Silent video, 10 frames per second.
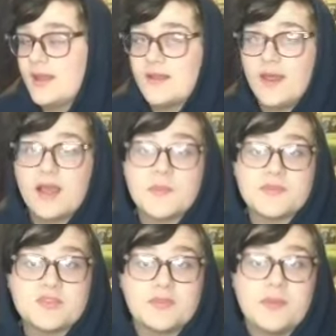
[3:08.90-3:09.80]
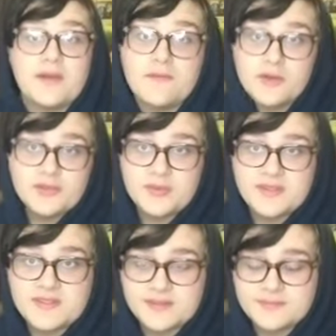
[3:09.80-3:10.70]
And that comes to my first
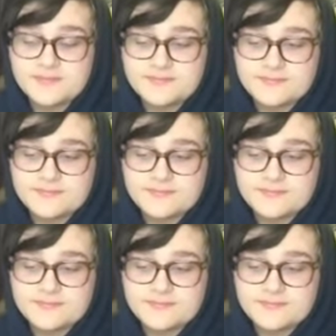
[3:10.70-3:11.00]
reason.